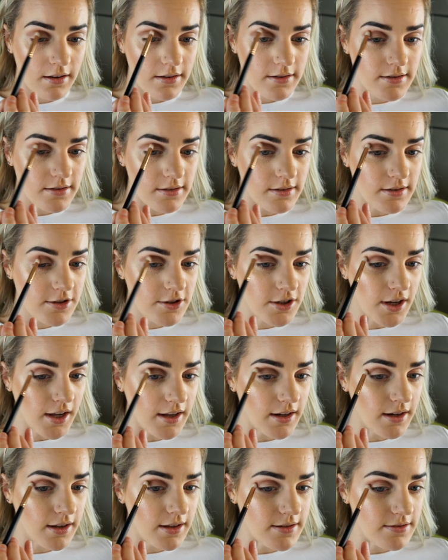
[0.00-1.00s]
So this
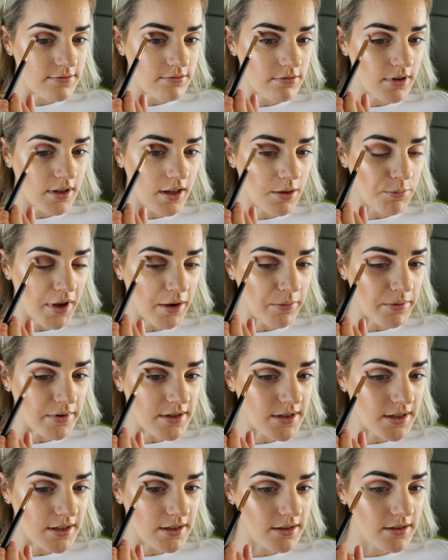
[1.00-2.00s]
shade is really
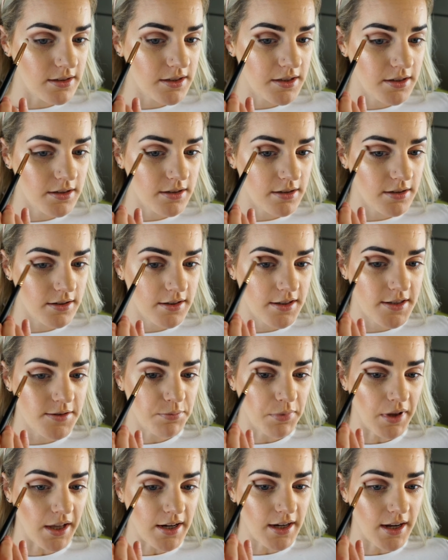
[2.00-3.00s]
pigmented. It's
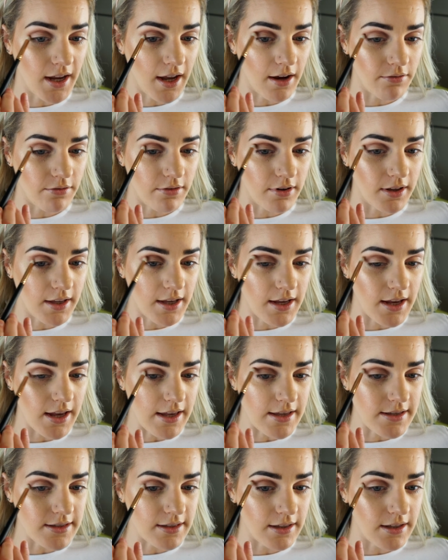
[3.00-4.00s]
blending out really
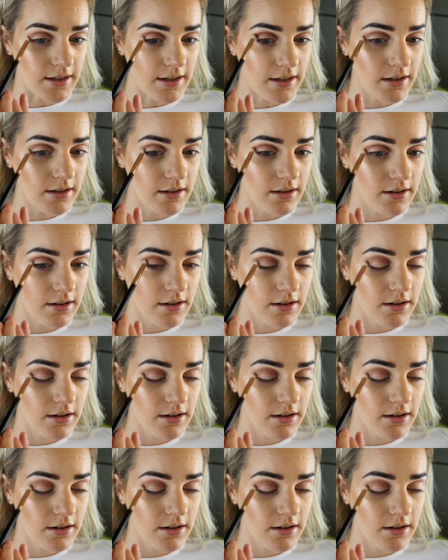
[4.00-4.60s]
easily.